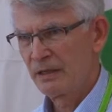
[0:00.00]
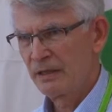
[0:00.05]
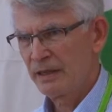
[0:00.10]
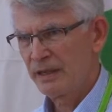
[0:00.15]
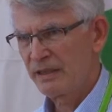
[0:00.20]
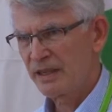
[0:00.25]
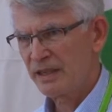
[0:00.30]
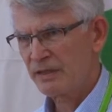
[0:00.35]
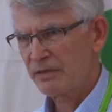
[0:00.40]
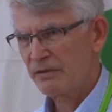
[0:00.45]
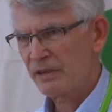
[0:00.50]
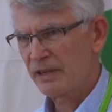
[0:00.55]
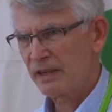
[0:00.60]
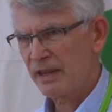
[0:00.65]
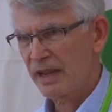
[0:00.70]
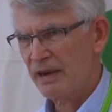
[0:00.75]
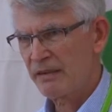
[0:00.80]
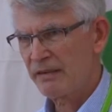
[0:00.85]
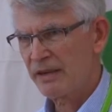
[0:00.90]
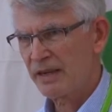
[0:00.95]
industrial
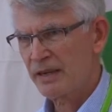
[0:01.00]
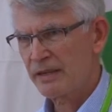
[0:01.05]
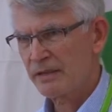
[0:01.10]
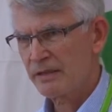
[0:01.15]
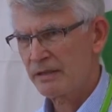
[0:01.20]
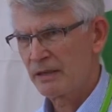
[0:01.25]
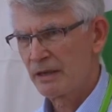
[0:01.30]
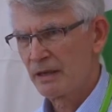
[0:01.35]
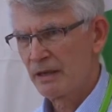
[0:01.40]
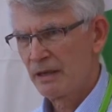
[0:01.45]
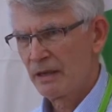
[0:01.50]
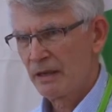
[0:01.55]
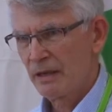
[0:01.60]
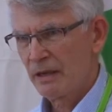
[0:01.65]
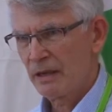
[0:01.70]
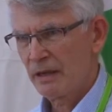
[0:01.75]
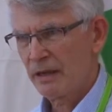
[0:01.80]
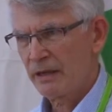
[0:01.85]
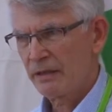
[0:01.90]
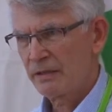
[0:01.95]
areas,
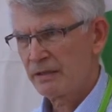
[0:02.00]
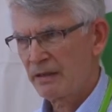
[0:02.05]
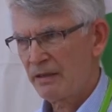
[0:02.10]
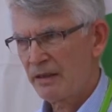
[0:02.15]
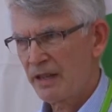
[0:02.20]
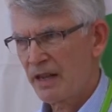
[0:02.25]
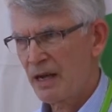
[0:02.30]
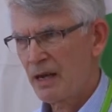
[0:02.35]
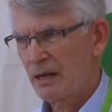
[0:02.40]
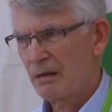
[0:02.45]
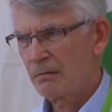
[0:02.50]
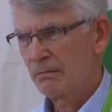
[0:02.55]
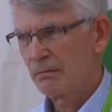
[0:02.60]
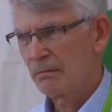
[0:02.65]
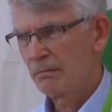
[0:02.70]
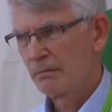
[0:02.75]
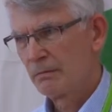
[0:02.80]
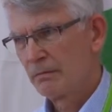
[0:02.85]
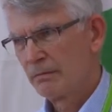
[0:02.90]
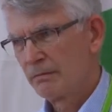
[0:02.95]
and they are
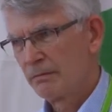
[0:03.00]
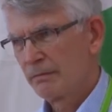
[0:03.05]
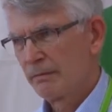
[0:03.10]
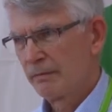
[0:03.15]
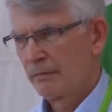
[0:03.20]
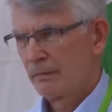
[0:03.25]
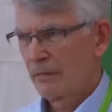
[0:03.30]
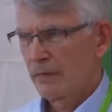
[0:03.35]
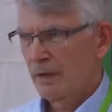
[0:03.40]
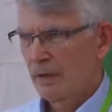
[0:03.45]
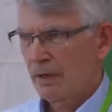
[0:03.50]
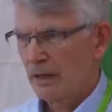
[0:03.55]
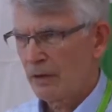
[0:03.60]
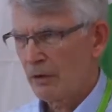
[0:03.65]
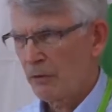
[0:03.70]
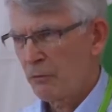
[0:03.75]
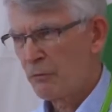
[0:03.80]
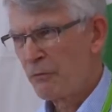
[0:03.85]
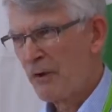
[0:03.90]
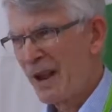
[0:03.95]

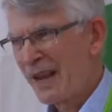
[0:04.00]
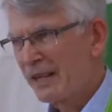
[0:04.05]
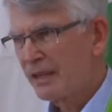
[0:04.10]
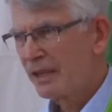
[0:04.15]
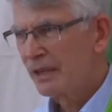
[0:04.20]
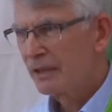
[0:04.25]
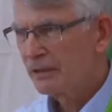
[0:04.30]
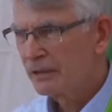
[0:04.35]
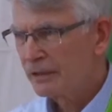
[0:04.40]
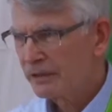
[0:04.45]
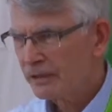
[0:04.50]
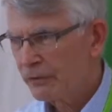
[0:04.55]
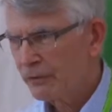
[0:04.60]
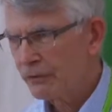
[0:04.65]
vacant